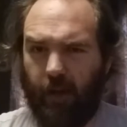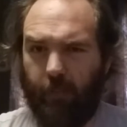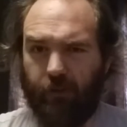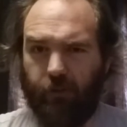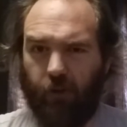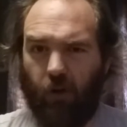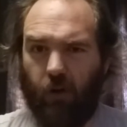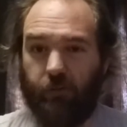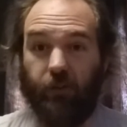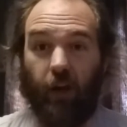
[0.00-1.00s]
a bunch
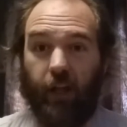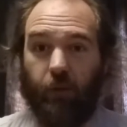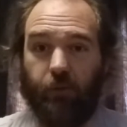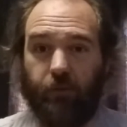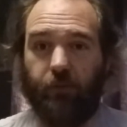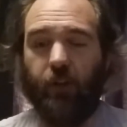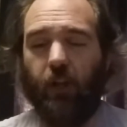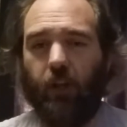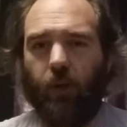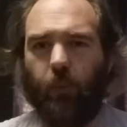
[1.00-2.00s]
of diodes,
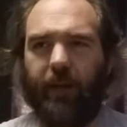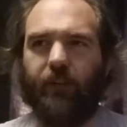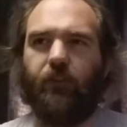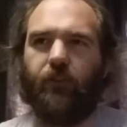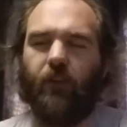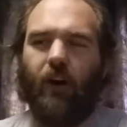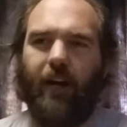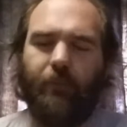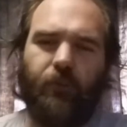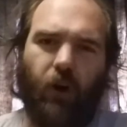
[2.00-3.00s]
which
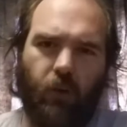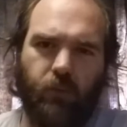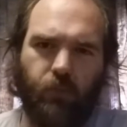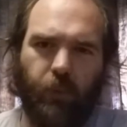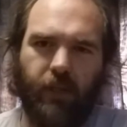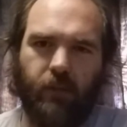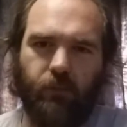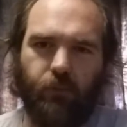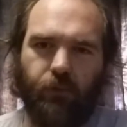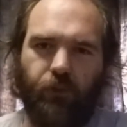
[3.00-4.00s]
I'm told will
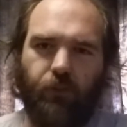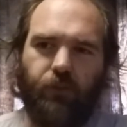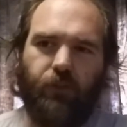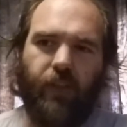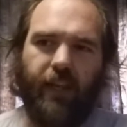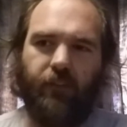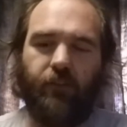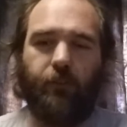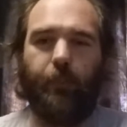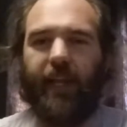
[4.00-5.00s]
reduce the
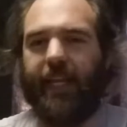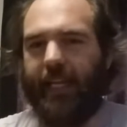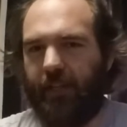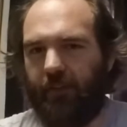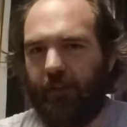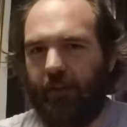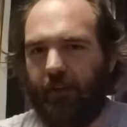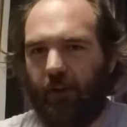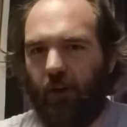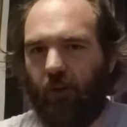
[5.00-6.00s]
speed
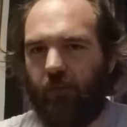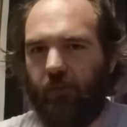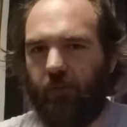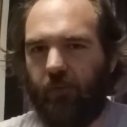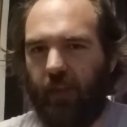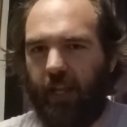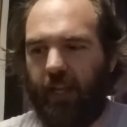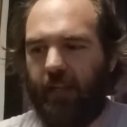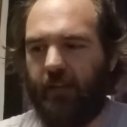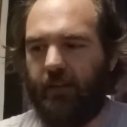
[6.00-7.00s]
of
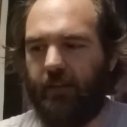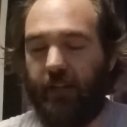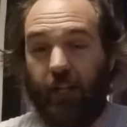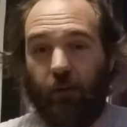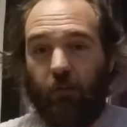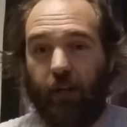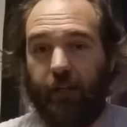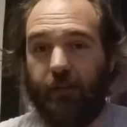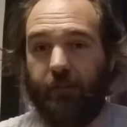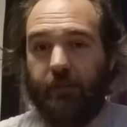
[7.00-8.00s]
the Neo
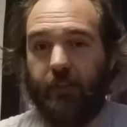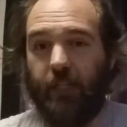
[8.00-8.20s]
Rhino,